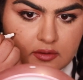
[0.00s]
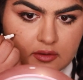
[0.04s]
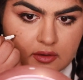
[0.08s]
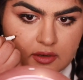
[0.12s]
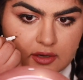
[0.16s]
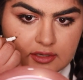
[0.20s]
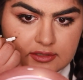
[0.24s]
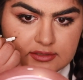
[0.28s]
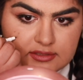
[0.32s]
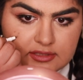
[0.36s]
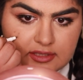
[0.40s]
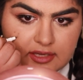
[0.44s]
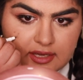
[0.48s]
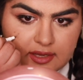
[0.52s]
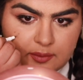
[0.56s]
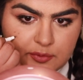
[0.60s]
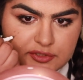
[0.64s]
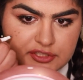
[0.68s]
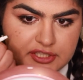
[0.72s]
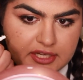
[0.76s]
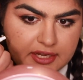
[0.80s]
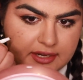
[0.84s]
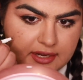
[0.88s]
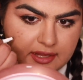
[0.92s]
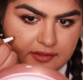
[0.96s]
Honestly, I wish
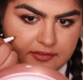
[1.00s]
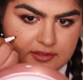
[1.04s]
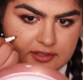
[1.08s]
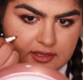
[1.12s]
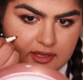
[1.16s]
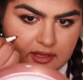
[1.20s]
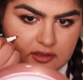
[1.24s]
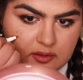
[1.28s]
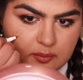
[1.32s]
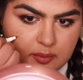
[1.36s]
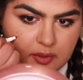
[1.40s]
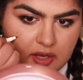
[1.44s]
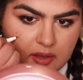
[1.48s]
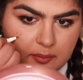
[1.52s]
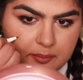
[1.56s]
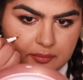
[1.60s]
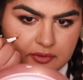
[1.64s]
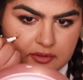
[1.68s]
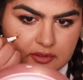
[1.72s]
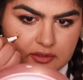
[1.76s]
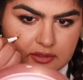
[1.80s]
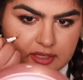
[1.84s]
I could have this Colourpop